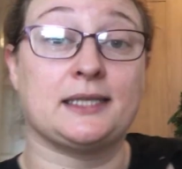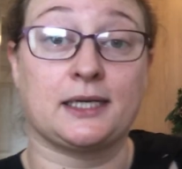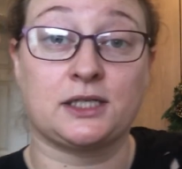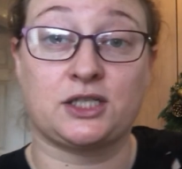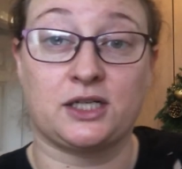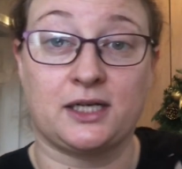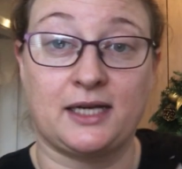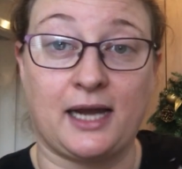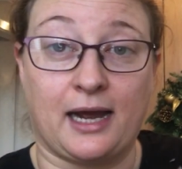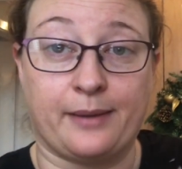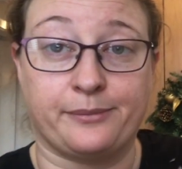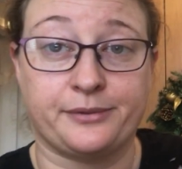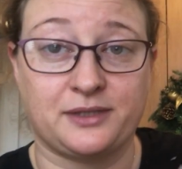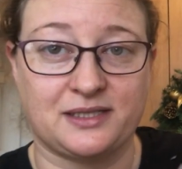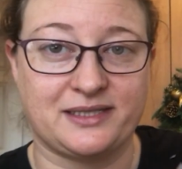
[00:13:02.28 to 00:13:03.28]
suction
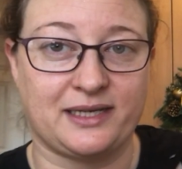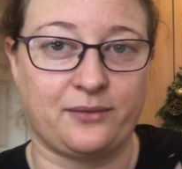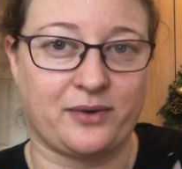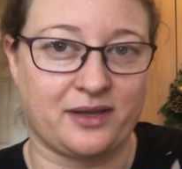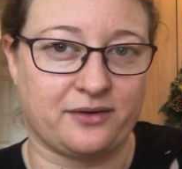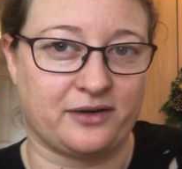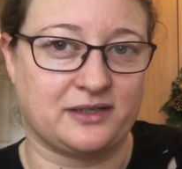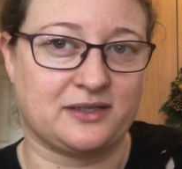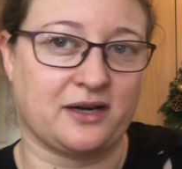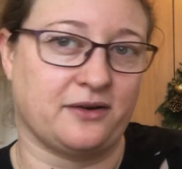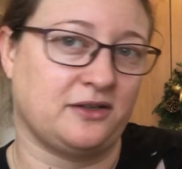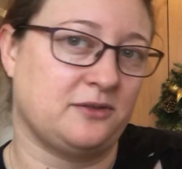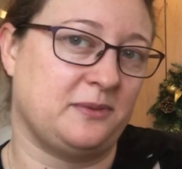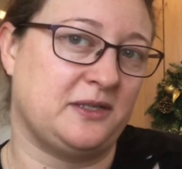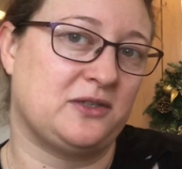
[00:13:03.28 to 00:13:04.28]
cap to see whether it's
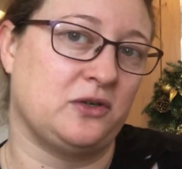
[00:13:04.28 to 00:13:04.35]
going to be